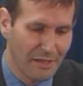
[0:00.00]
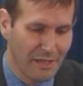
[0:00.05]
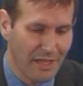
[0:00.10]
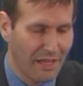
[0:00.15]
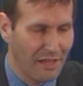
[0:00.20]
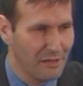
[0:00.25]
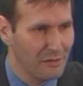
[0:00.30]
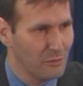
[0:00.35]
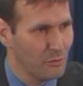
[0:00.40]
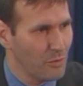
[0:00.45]

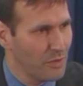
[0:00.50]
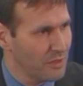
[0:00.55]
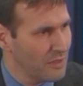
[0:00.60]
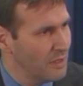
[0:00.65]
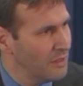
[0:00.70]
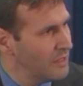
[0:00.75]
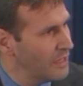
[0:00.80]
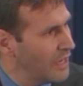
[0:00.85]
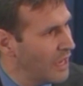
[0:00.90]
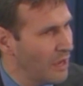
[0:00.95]
And
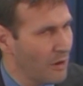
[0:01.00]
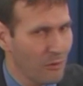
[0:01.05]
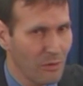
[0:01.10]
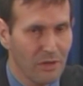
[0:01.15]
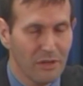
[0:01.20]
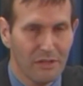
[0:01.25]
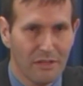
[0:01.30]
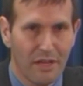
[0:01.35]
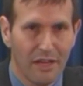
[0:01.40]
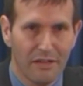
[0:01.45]
within the
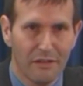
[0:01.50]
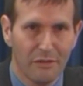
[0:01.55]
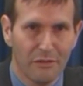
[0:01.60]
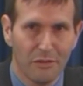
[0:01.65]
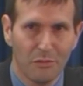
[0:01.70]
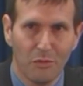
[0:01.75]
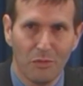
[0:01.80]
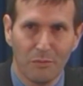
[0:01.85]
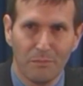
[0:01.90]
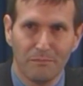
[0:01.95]
hour, I know
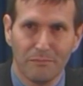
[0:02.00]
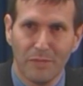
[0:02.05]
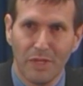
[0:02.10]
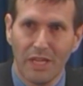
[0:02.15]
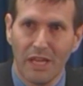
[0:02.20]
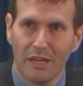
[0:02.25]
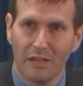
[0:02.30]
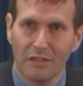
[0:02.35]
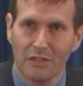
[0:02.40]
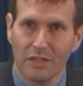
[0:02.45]
that we'll be
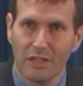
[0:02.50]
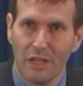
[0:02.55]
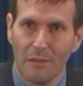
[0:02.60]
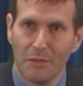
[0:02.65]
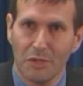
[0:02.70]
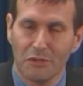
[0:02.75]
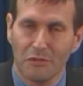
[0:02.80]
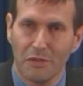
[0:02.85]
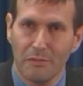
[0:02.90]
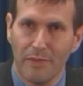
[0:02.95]
getting
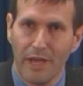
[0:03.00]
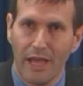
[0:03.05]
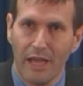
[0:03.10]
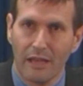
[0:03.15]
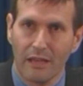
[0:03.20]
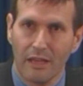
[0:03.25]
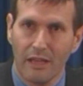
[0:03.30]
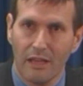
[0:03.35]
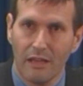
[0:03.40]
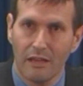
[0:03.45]
telemetry
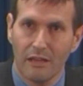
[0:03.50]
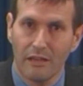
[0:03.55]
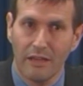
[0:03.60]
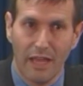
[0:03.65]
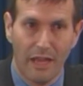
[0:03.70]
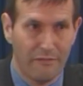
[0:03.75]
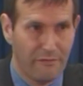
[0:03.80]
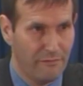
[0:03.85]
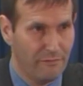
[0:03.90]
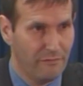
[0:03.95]
back
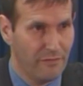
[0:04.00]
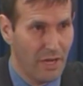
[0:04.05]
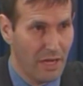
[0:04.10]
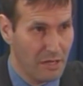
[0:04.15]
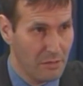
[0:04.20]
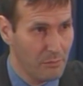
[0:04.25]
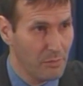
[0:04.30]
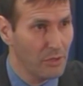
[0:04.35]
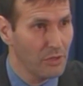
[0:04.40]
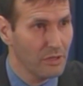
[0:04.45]
at
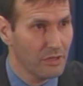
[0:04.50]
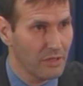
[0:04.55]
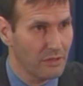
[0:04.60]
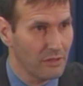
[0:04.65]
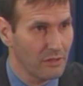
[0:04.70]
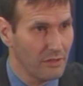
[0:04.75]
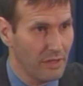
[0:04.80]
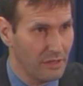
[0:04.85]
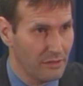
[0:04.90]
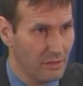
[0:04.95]
Vandenberg
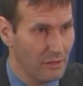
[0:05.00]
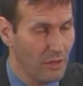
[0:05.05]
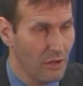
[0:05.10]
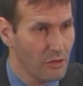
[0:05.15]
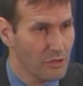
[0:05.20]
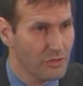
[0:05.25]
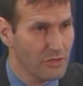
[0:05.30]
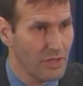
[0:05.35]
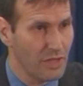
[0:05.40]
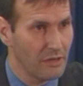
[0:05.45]
at the
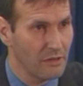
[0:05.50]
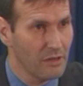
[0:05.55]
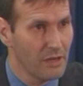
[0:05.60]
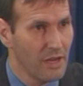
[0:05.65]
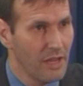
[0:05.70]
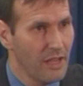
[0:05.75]
Launch Center,